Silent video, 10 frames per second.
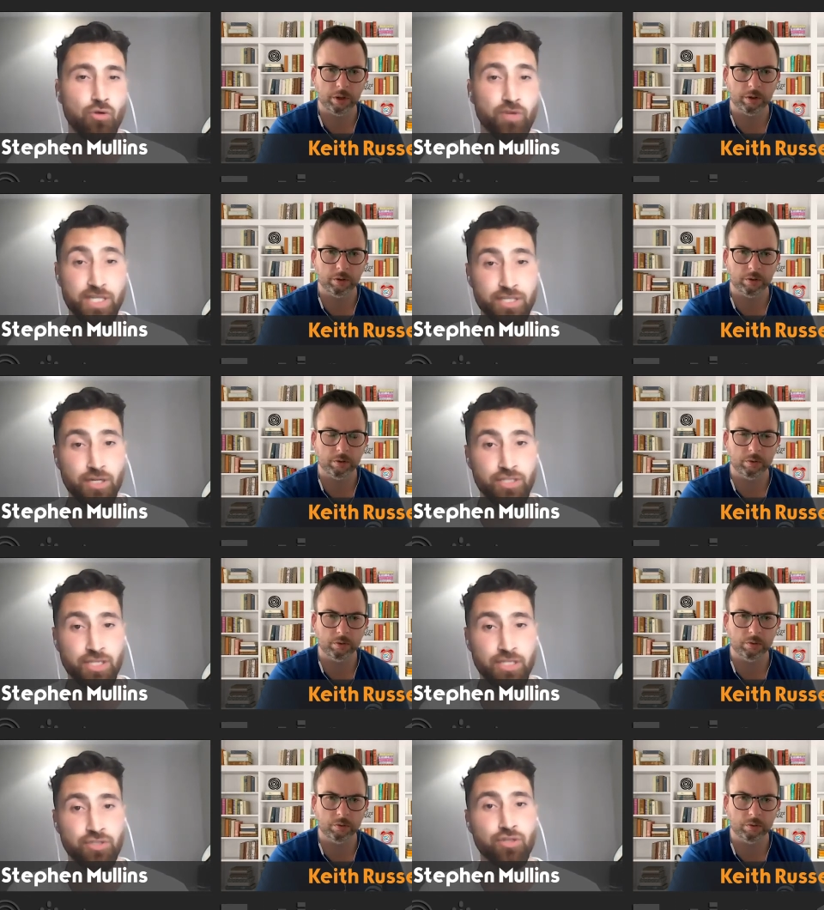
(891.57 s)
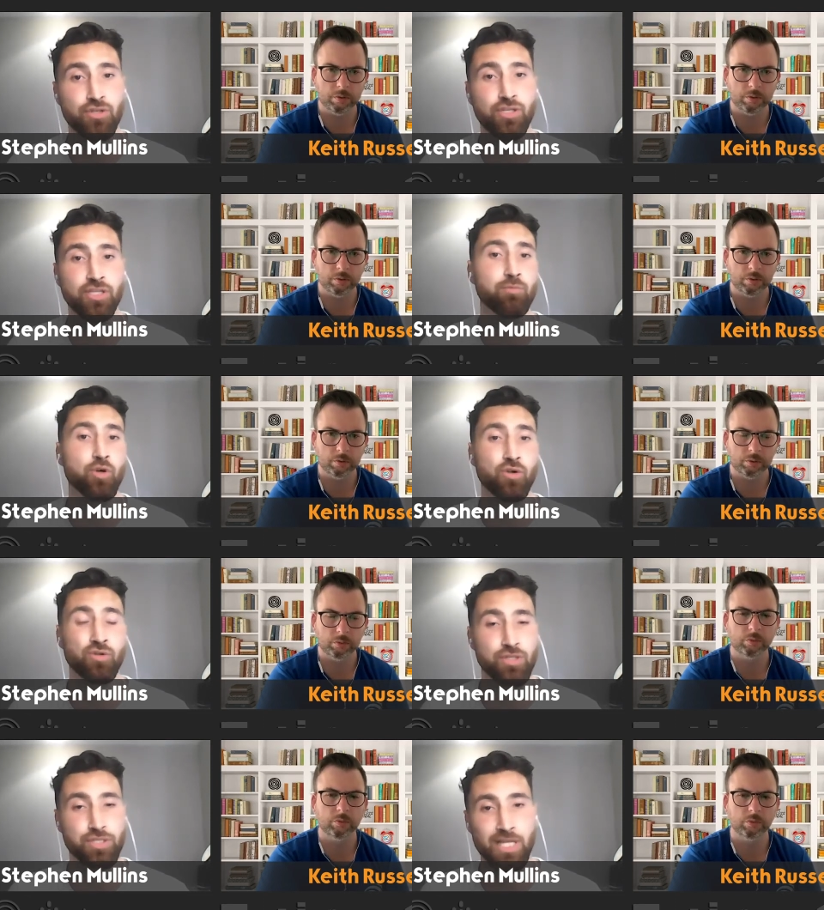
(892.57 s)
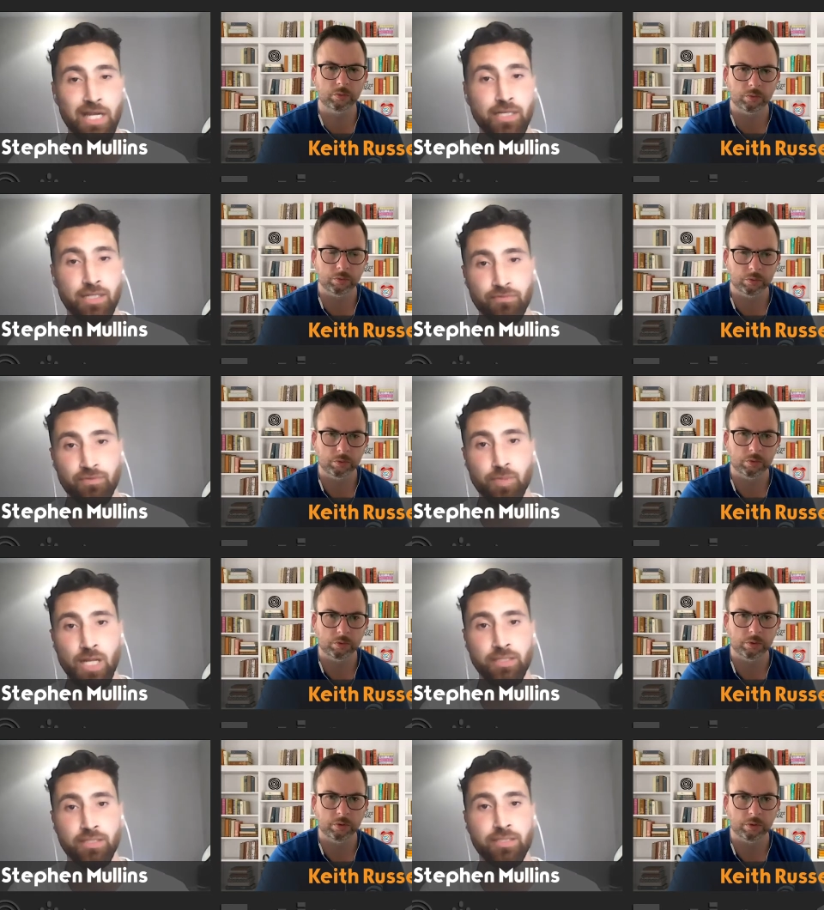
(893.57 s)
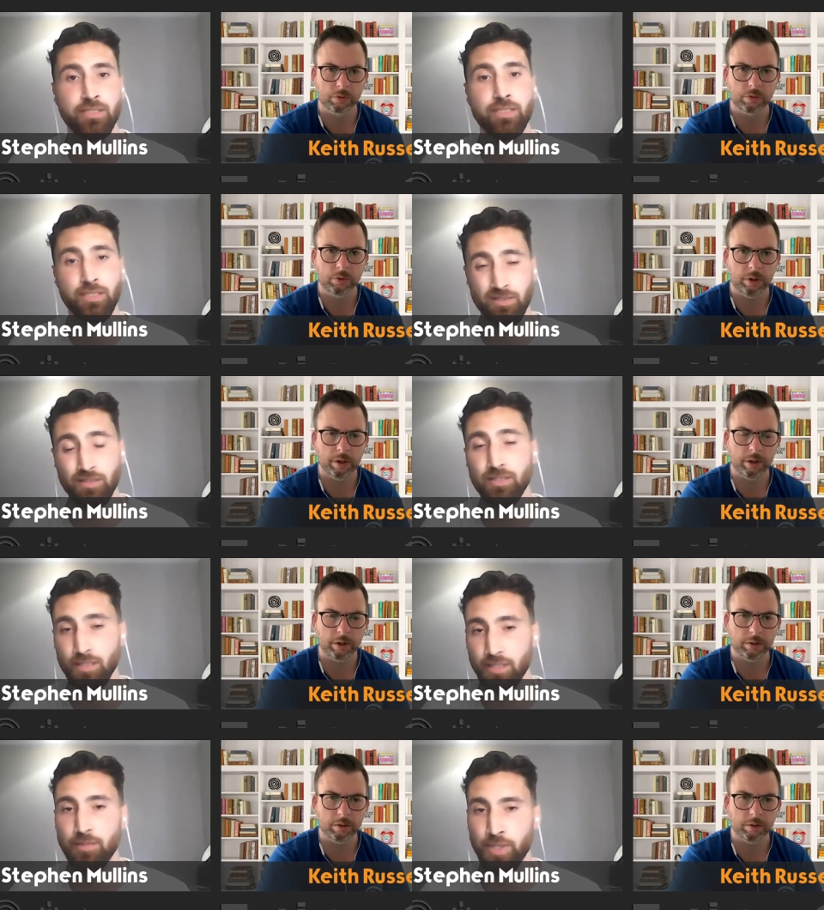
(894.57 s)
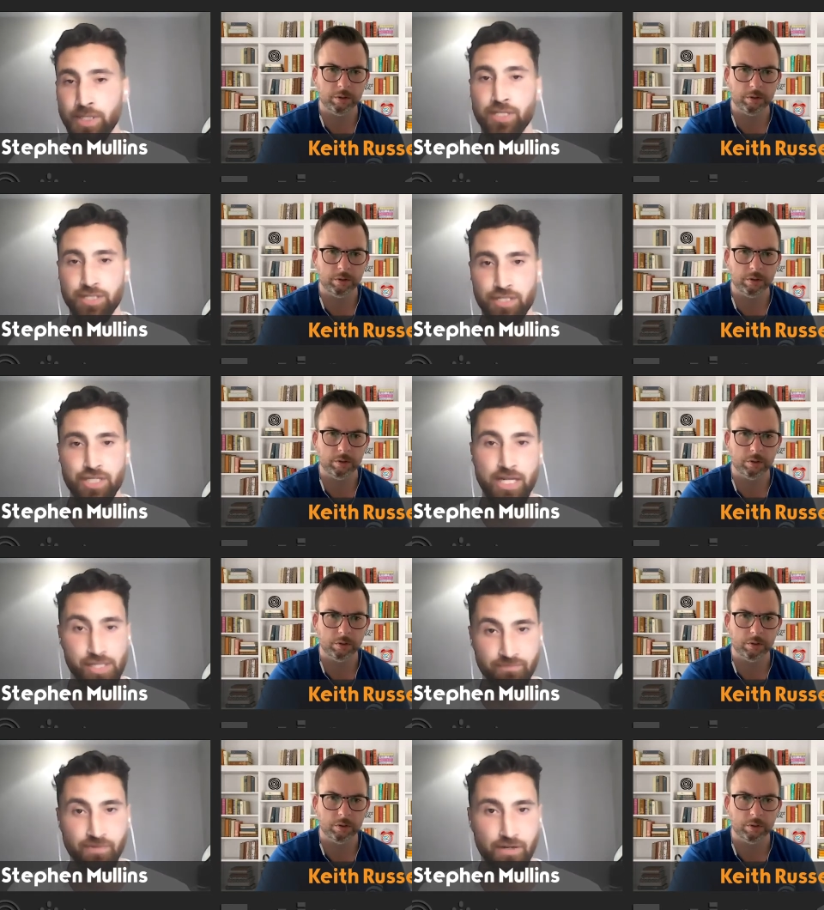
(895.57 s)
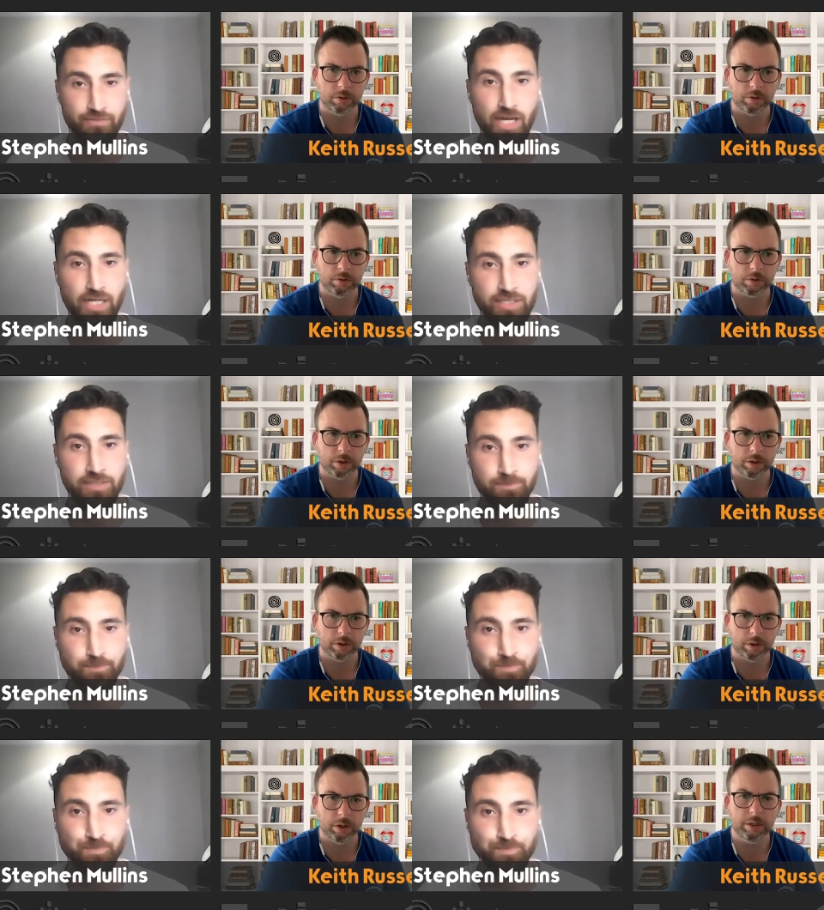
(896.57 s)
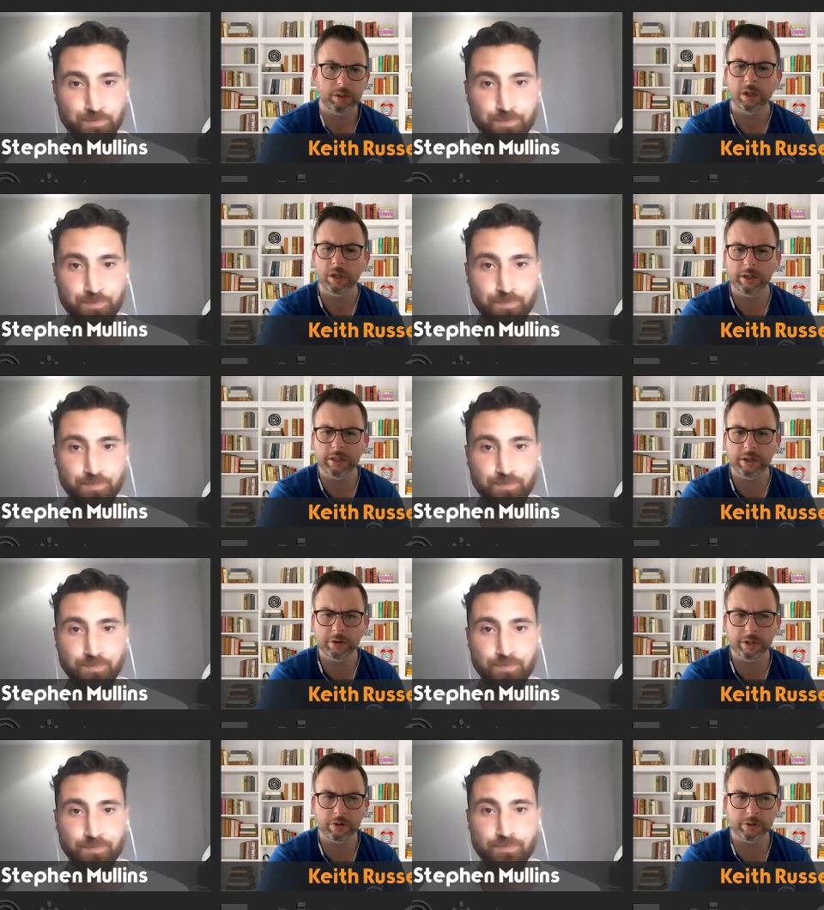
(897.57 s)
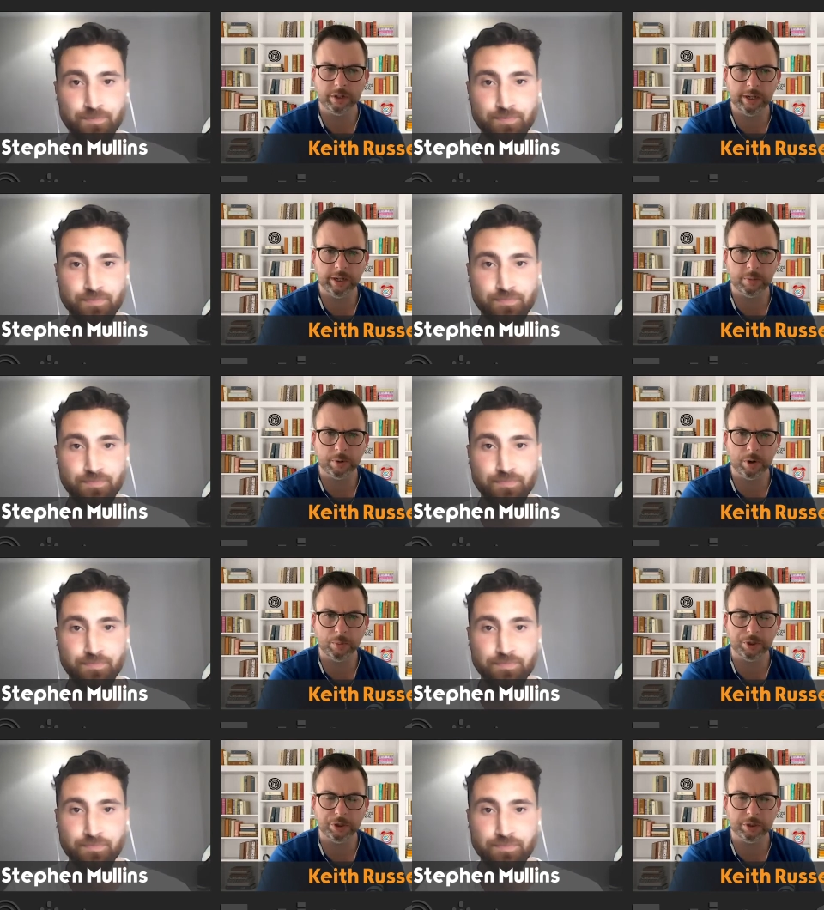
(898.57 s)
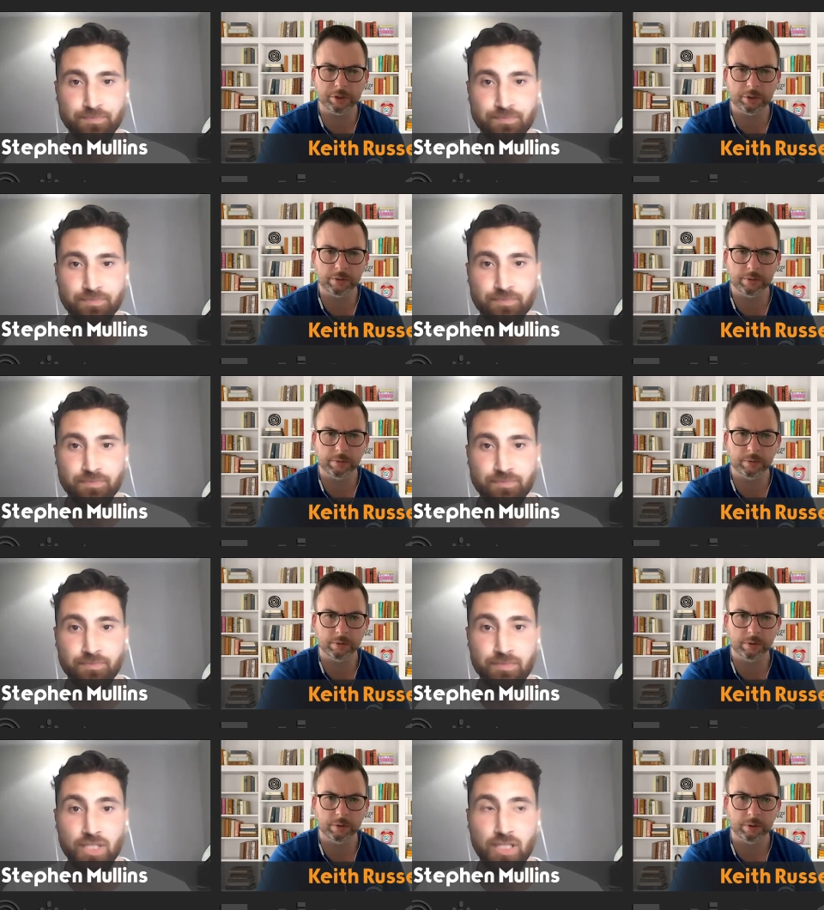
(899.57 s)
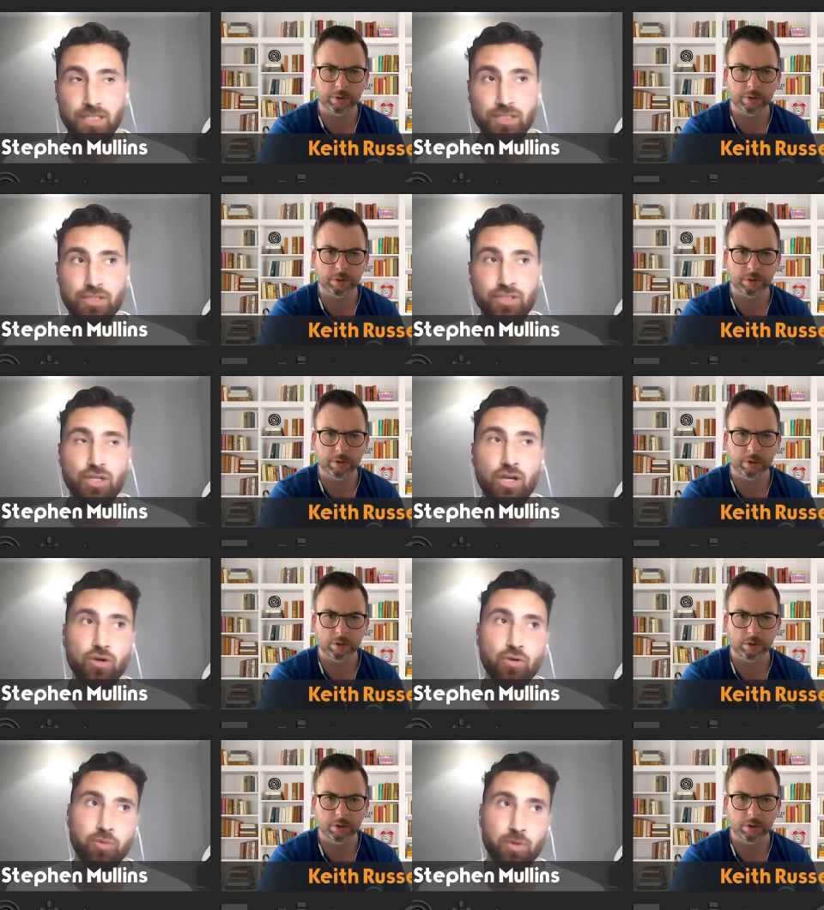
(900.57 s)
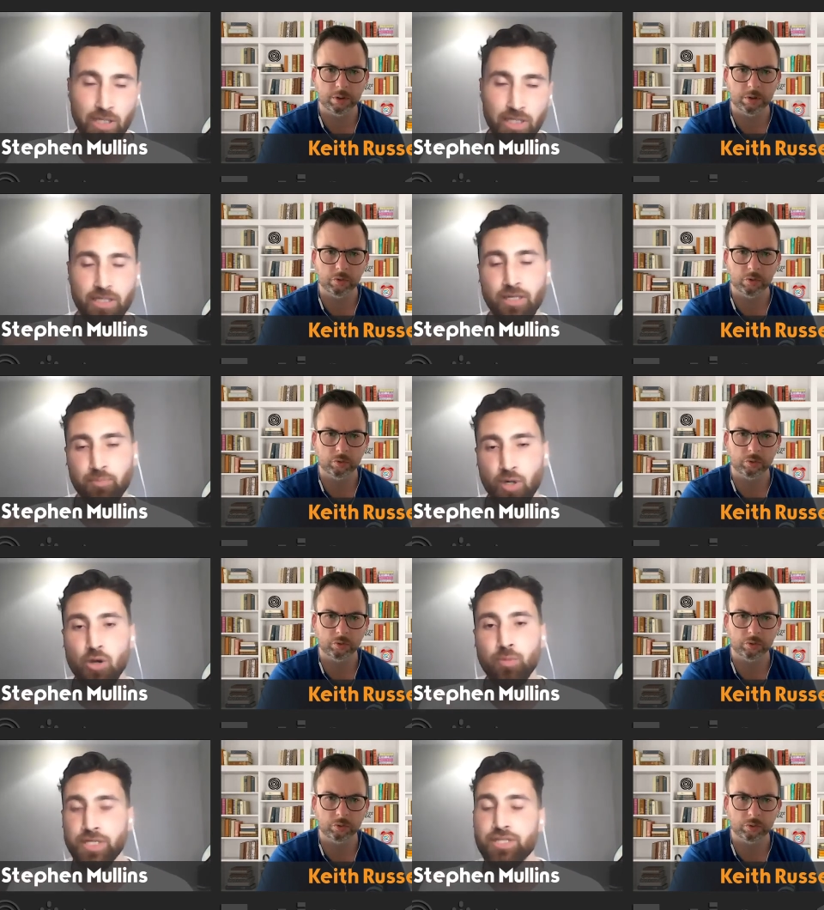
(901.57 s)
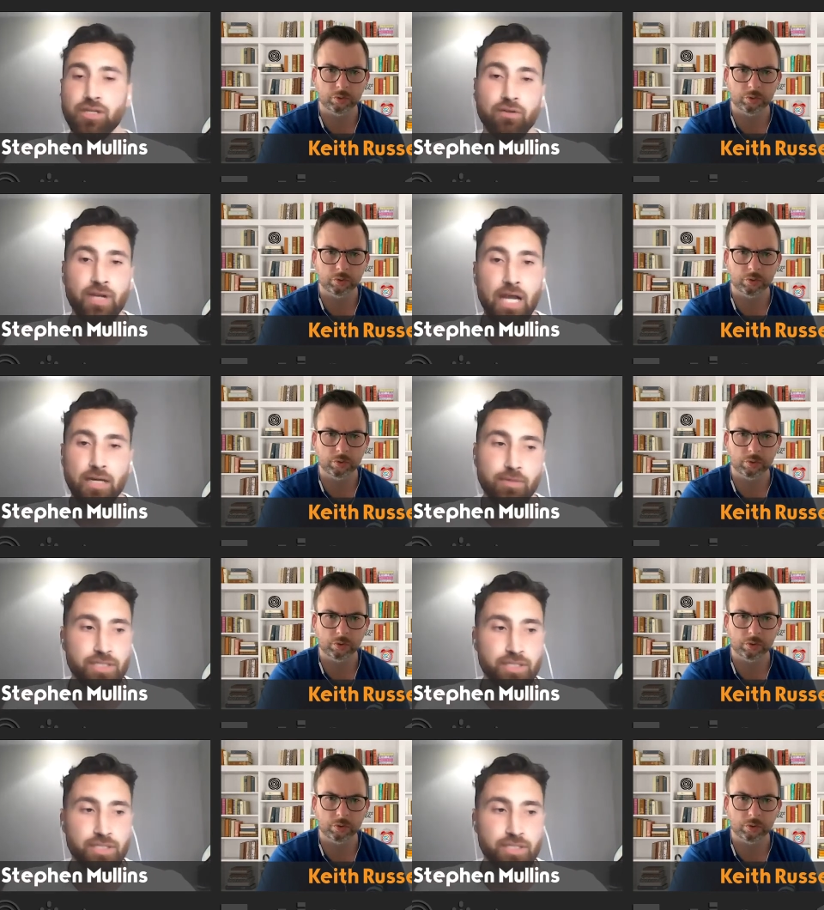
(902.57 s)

Speaker 1: research that's done and the more understanding of the plant, yeah. Opinions are changing very fast. Okay.
Speaker 2: I, I didn't know they used it in Prohibition.
Speaker 1: So, well, the prohibition of cannabis.